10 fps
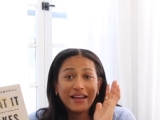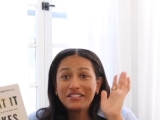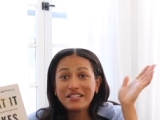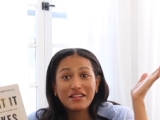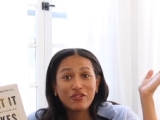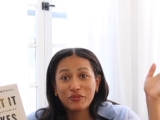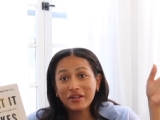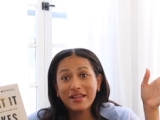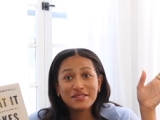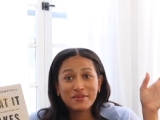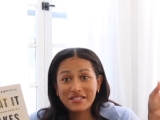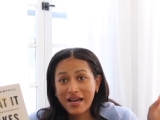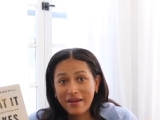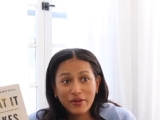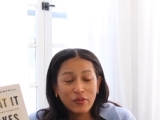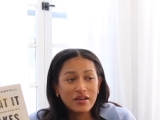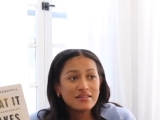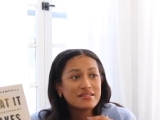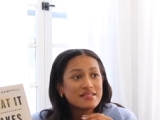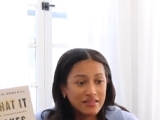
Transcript: I didn't even realize what time it was.